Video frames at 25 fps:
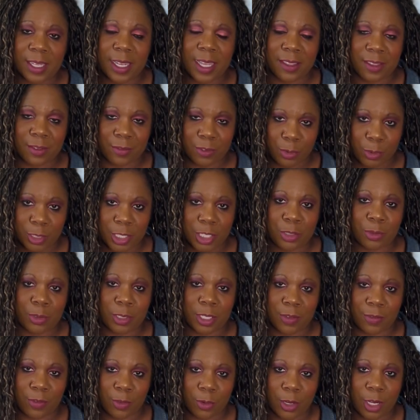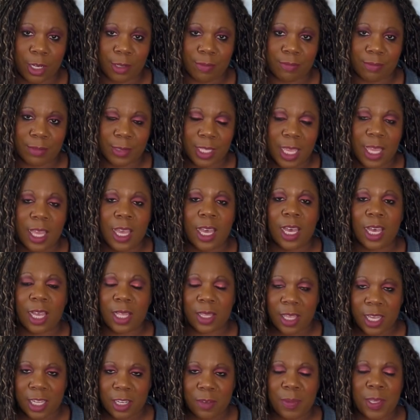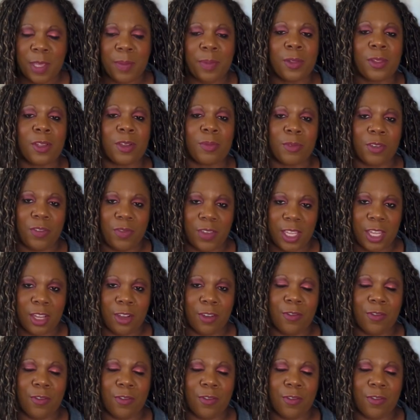as of 2024. A lot of people are moving here